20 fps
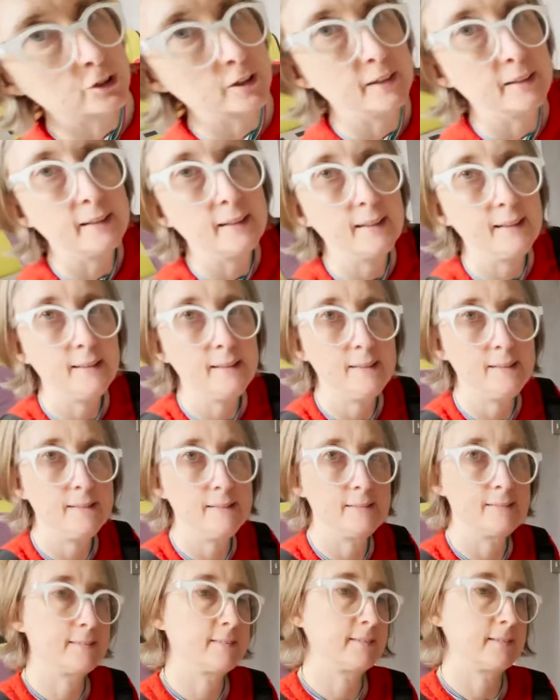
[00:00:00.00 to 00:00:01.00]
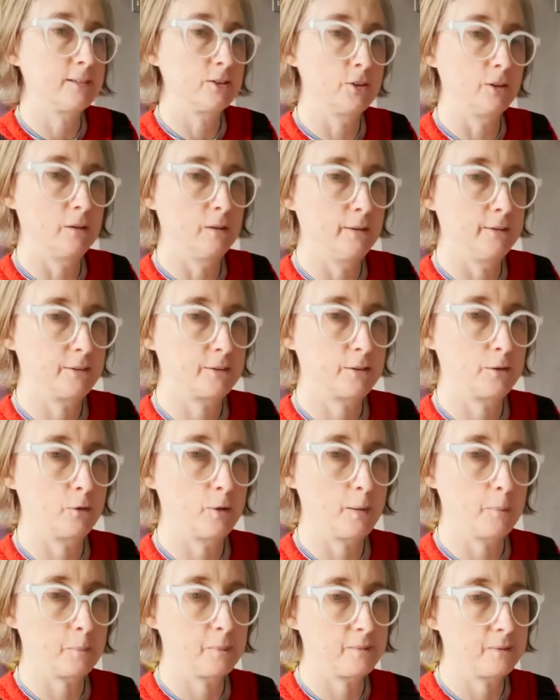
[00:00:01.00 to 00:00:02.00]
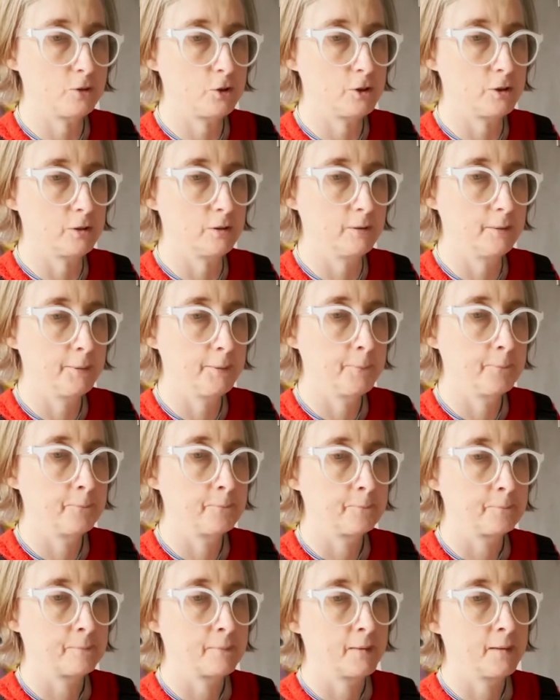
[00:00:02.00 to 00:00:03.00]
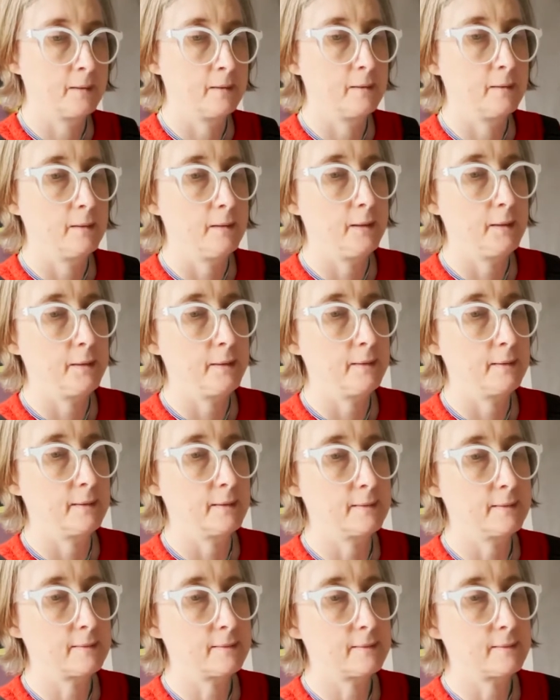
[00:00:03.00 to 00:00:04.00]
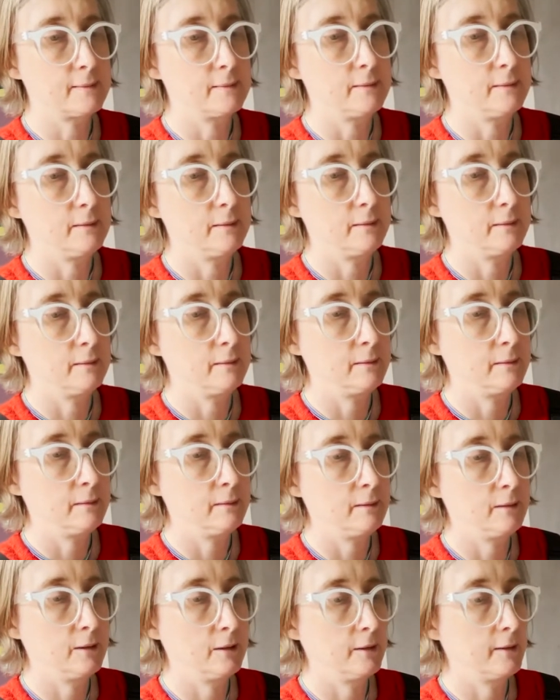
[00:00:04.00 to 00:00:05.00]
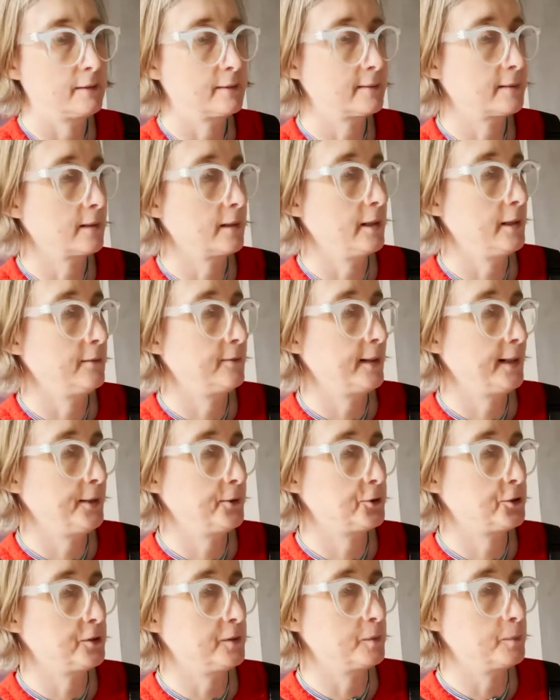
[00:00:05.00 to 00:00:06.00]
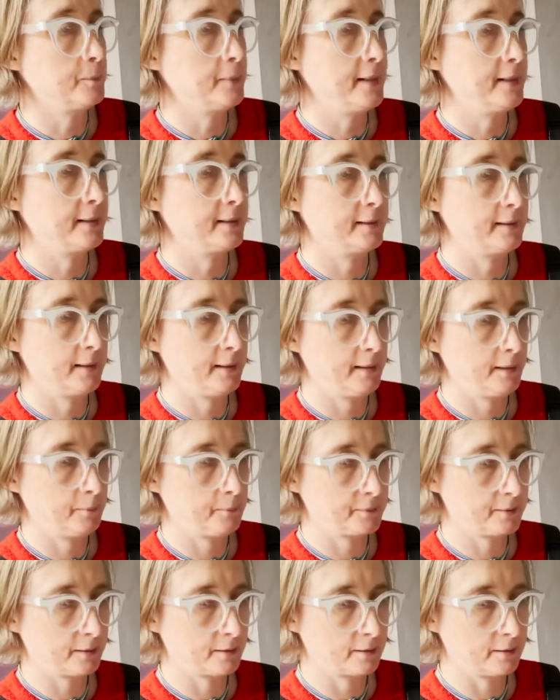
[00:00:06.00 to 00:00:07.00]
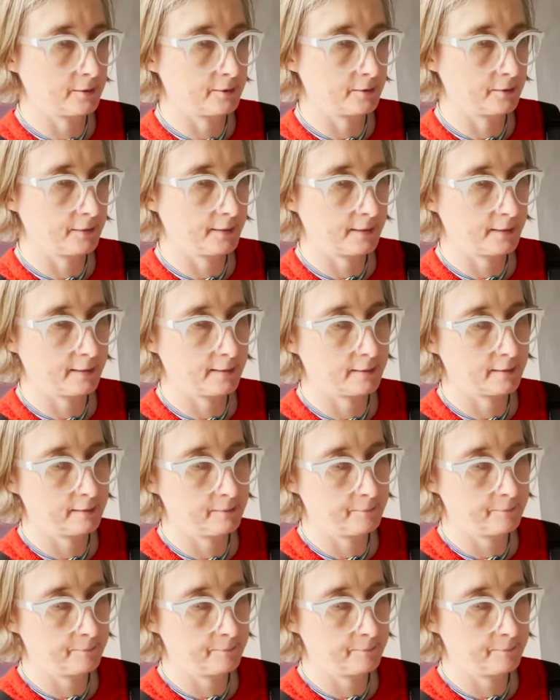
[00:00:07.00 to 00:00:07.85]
and ease the doll into the right position. I think that's, that's kind of how she's made at the hips. I don't think I can